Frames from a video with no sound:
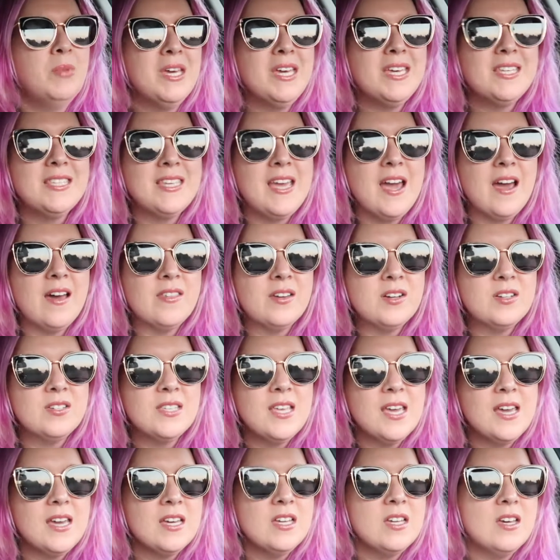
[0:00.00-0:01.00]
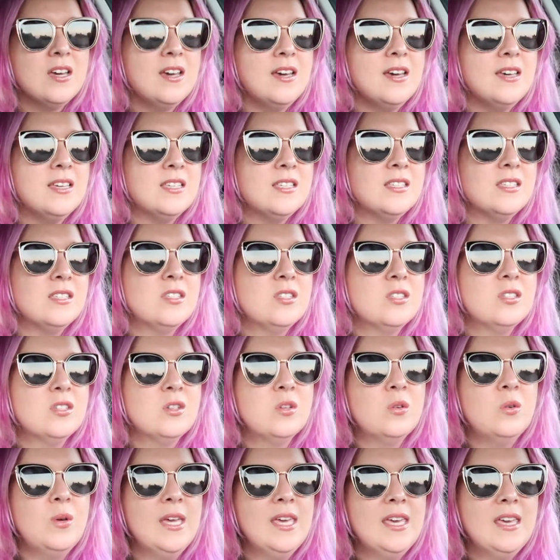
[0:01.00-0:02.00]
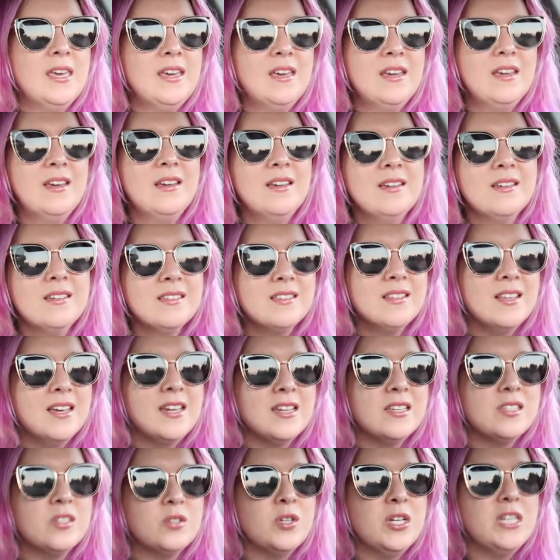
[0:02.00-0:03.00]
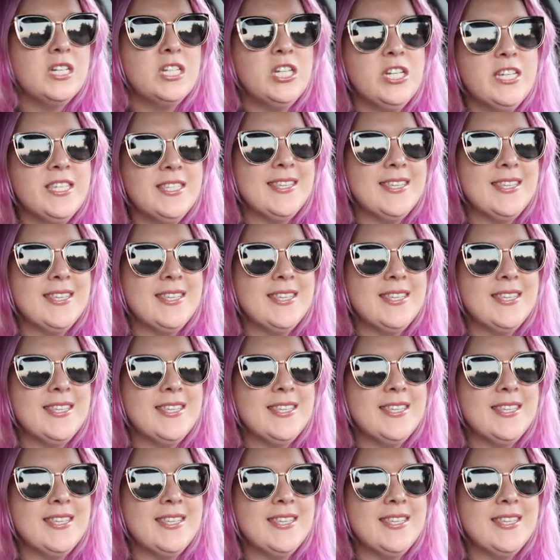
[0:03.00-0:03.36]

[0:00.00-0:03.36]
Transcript: Because yeah, there's like a, a squeaky, like screechy